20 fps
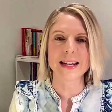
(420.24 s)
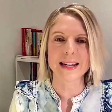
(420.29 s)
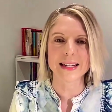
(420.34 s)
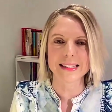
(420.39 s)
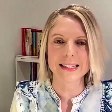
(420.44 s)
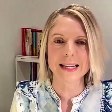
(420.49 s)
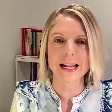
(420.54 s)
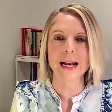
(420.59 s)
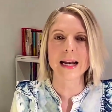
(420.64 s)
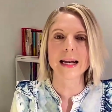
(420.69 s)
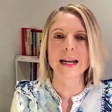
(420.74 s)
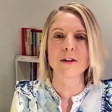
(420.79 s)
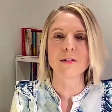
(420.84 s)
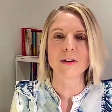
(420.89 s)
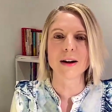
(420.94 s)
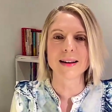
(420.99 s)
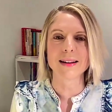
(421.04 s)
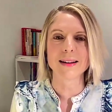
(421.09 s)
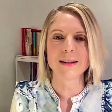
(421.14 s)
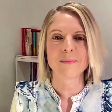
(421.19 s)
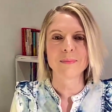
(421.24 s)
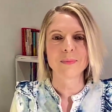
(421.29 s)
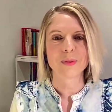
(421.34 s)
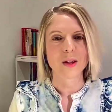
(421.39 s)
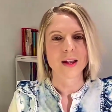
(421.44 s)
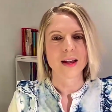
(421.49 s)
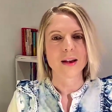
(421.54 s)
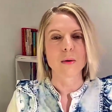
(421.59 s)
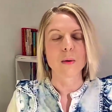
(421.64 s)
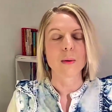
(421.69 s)
it's clearer.
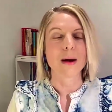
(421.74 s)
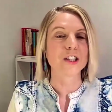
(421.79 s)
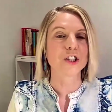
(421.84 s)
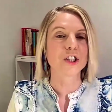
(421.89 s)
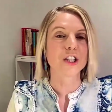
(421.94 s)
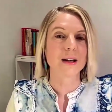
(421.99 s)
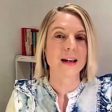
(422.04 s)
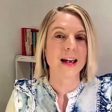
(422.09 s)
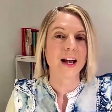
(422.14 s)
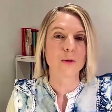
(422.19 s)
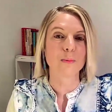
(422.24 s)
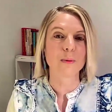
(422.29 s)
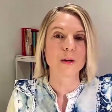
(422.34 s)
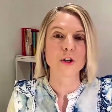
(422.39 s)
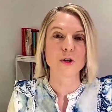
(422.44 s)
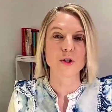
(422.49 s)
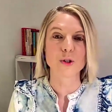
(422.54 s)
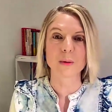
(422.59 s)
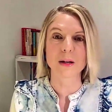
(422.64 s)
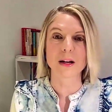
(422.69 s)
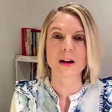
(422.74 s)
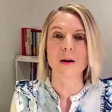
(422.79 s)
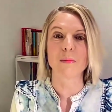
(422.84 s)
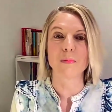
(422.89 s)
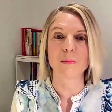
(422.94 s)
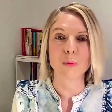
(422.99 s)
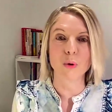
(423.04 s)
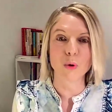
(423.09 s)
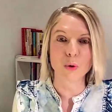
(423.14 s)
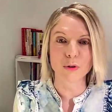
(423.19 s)
I'm actually helping you to
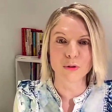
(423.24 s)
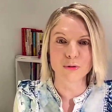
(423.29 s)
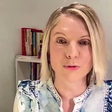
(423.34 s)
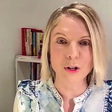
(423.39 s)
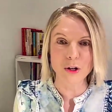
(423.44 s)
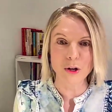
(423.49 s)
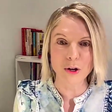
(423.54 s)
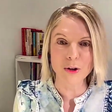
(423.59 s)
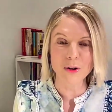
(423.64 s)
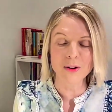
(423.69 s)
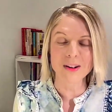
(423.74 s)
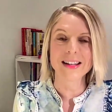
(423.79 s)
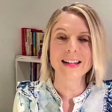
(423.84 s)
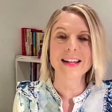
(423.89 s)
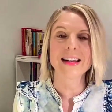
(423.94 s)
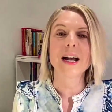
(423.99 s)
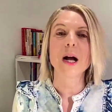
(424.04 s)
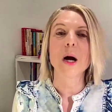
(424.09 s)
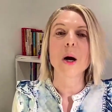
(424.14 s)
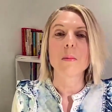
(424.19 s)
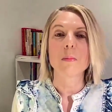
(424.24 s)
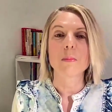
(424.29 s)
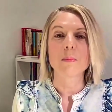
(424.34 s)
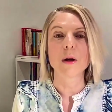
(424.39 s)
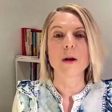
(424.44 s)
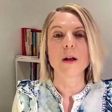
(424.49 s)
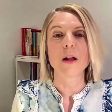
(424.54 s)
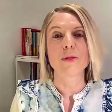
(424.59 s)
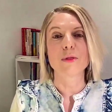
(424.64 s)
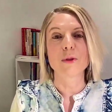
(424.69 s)
become more of you.
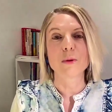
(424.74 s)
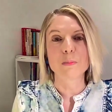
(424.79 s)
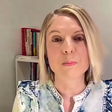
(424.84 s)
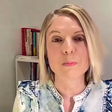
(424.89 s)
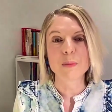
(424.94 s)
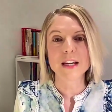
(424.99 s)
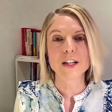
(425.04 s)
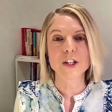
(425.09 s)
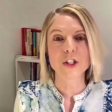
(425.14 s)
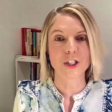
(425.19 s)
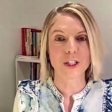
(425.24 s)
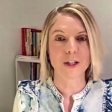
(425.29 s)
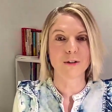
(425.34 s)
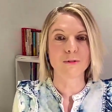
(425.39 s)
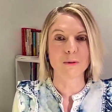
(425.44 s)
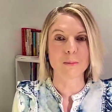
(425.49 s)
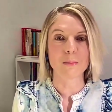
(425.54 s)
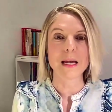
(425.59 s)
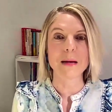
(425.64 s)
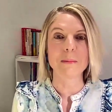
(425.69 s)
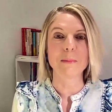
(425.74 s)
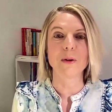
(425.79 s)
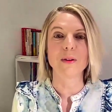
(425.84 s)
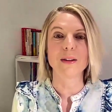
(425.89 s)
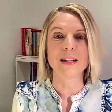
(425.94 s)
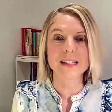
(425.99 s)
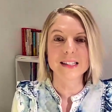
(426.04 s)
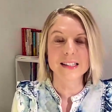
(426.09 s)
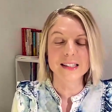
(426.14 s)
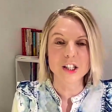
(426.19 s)
But the big shift for
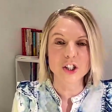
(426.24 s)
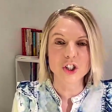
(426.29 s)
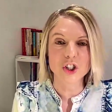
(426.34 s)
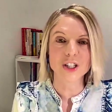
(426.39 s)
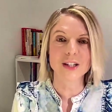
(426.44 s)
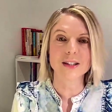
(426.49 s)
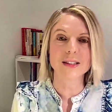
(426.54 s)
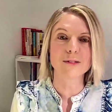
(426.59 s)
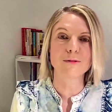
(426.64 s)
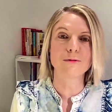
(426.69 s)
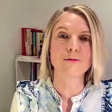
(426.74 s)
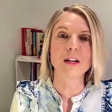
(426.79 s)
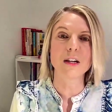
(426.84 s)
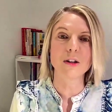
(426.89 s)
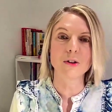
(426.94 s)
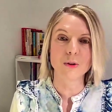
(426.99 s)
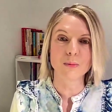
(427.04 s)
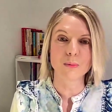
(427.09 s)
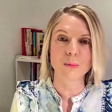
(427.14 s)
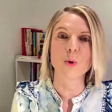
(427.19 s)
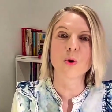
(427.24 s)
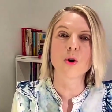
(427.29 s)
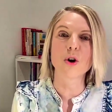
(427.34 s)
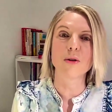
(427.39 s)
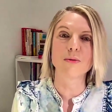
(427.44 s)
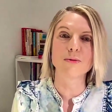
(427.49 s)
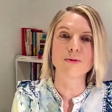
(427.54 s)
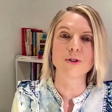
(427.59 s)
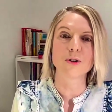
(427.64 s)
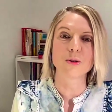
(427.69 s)
people is they just feel more
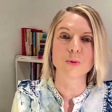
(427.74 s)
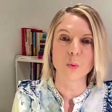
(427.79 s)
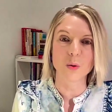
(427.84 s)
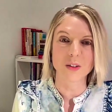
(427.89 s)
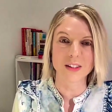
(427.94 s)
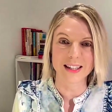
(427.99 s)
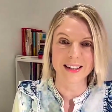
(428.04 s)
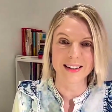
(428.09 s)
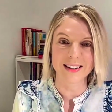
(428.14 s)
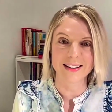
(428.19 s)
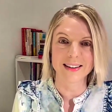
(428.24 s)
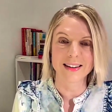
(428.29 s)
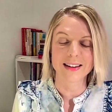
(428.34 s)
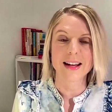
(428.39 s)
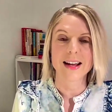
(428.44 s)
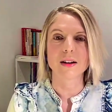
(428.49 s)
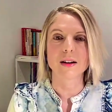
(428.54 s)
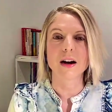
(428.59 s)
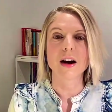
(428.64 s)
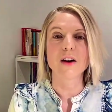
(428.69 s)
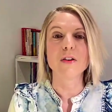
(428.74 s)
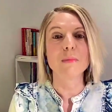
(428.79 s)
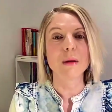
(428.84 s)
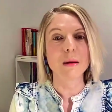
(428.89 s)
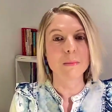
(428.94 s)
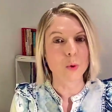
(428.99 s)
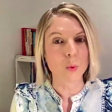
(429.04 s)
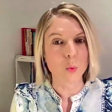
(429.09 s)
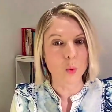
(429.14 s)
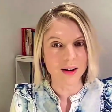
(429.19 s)
confident within. I
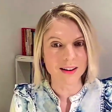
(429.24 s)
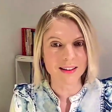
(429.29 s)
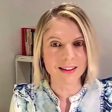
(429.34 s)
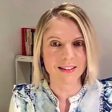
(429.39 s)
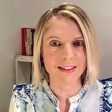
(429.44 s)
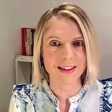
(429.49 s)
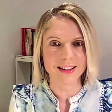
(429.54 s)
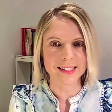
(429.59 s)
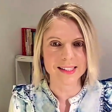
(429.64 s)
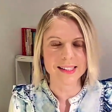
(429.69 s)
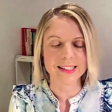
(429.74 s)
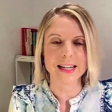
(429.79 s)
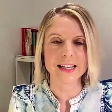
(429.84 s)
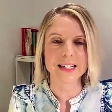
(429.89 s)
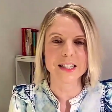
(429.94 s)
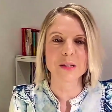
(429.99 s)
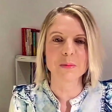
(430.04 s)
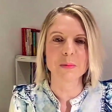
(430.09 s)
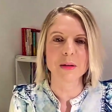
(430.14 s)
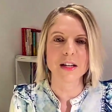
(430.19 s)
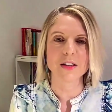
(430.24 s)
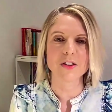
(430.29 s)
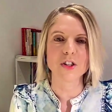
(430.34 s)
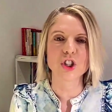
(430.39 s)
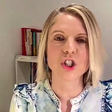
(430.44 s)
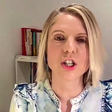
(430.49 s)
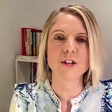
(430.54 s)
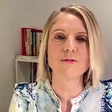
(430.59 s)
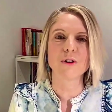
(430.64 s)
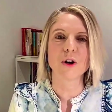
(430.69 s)
remember one client saying to me that
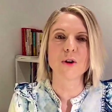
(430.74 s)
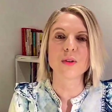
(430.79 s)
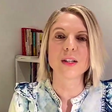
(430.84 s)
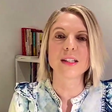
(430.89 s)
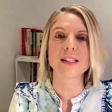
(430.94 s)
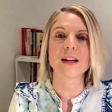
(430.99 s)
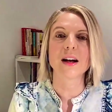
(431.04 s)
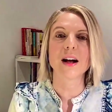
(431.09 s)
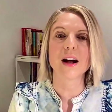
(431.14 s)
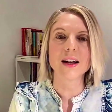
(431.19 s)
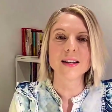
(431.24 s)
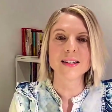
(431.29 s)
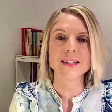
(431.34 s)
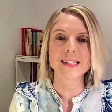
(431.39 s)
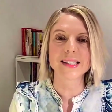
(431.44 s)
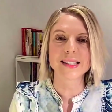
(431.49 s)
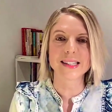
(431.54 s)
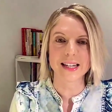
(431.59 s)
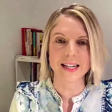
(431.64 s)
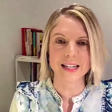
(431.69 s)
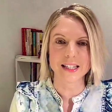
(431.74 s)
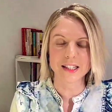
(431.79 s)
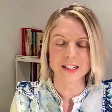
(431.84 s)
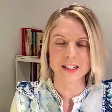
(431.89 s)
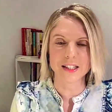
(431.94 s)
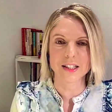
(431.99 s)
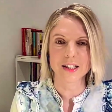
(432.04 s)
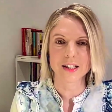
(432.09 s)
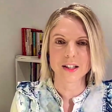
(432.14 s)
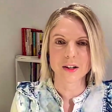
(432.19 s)
she felt this
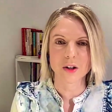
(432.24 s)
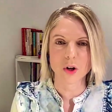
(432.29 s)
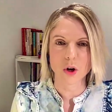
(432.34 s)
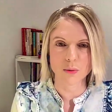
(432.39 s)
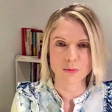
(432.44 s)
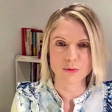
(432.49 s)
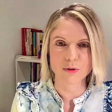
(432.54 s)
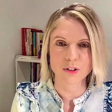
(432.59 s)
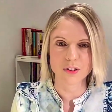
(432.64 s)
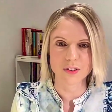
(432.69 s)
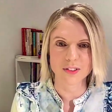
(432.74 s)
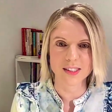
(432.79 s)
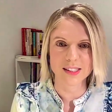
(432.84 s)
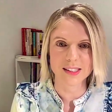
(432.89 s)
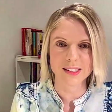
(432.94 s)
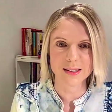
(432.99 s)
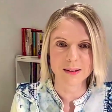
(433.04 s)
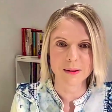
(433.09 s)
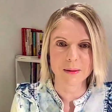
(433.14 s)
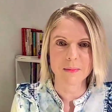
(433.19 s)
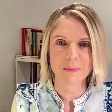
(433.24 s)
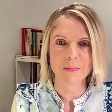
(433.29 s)
understated confidence.